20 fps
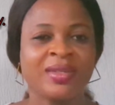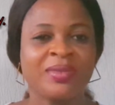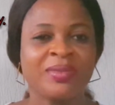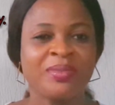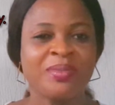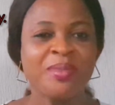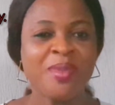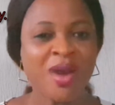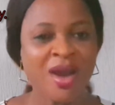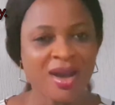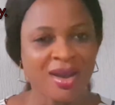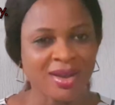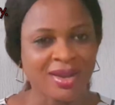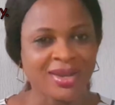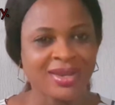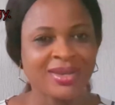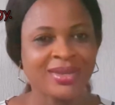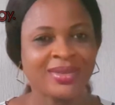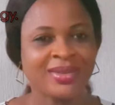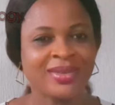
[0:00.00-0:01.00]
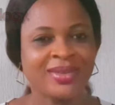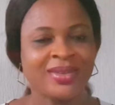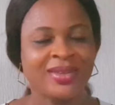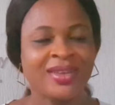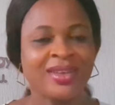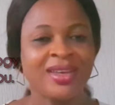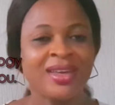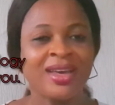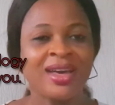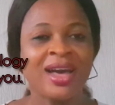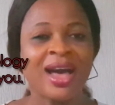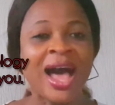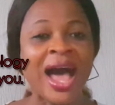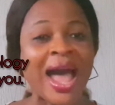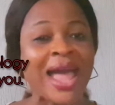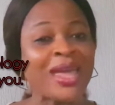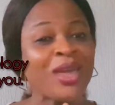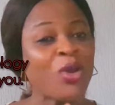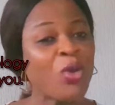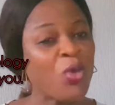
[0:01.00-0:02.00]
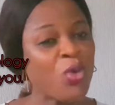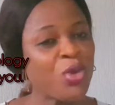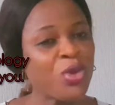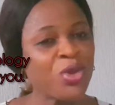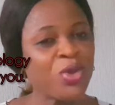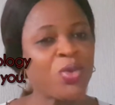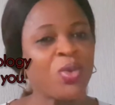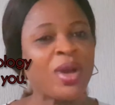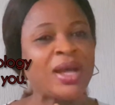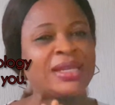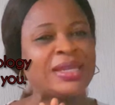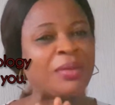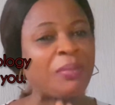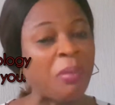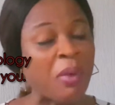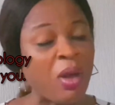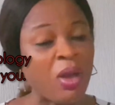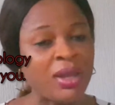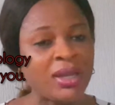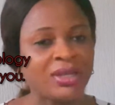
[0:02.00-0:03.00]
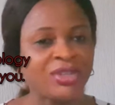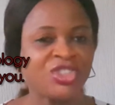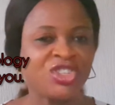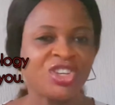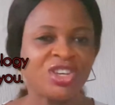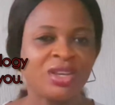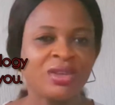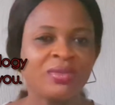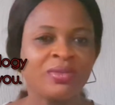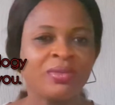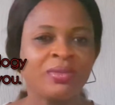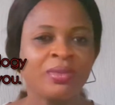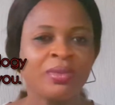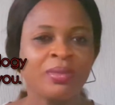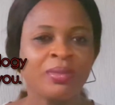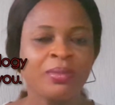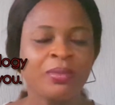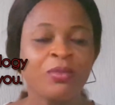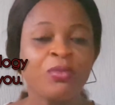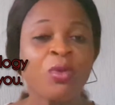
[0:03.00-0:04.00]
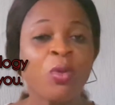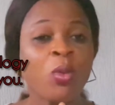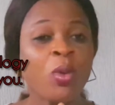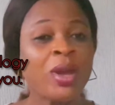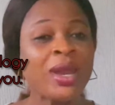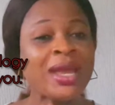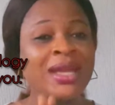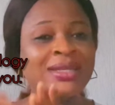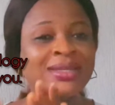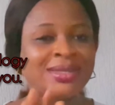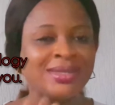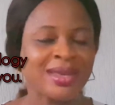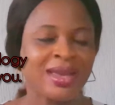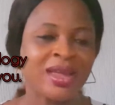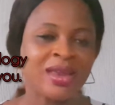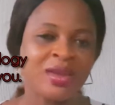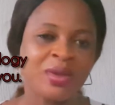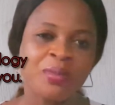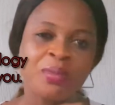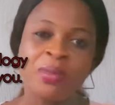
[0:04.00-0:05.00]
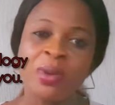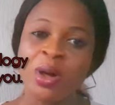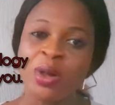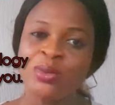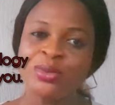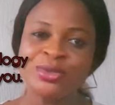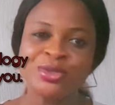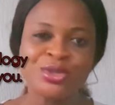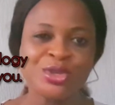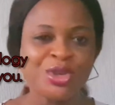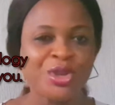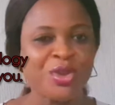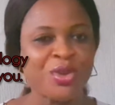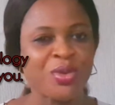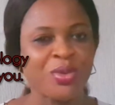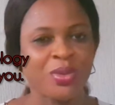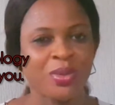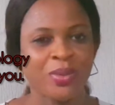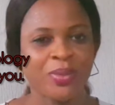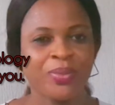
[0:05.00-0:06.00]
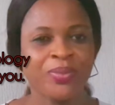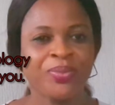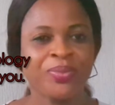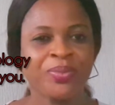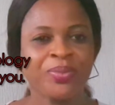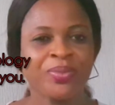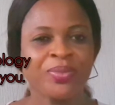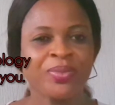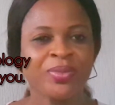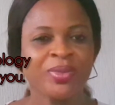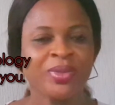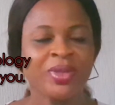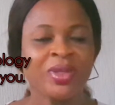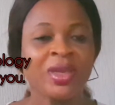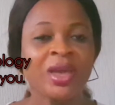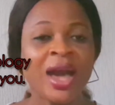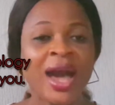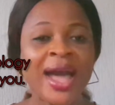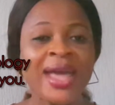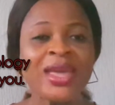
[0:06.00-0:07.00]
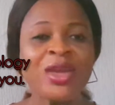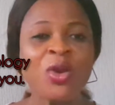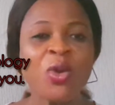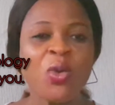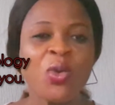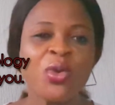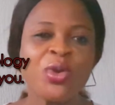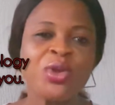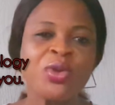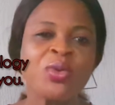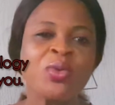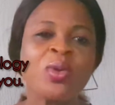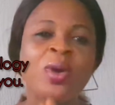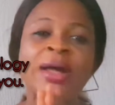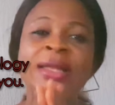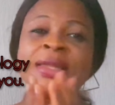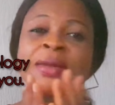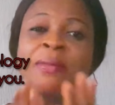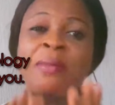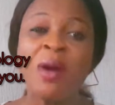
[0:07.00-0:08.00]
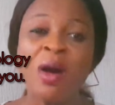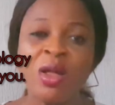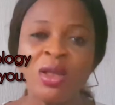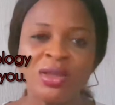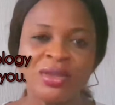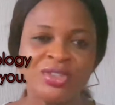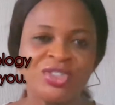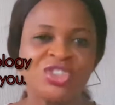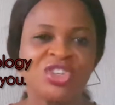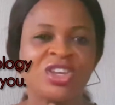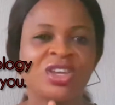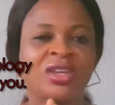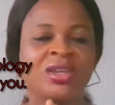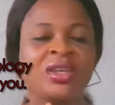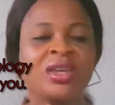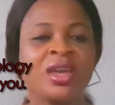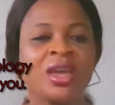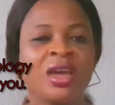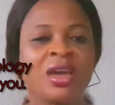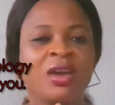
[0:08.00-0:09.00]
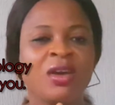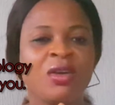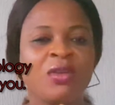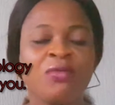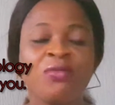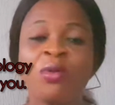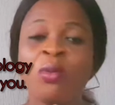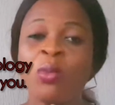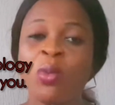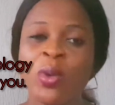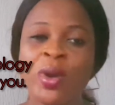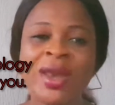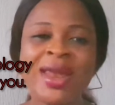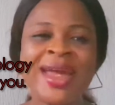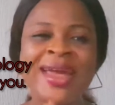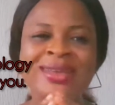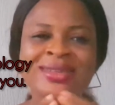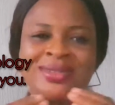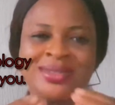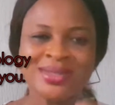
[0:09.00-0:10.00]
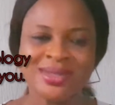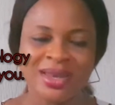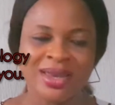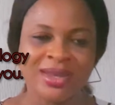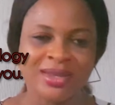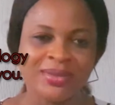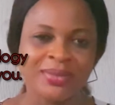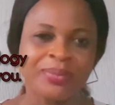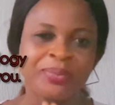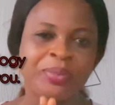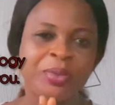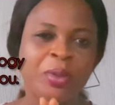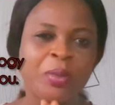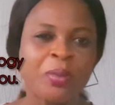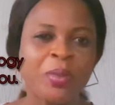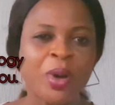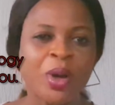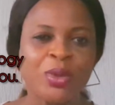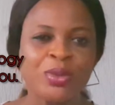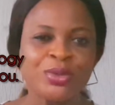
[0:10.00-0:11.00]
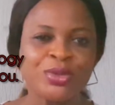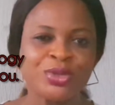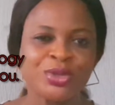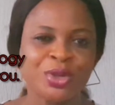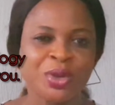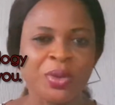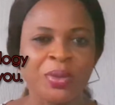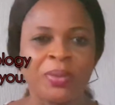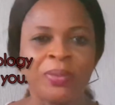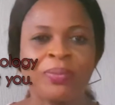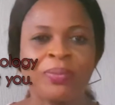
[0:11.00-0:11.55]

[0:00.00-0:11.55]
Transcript: Mark, I owe you an apology for what I said about you. I owe you an apology for what I said about you.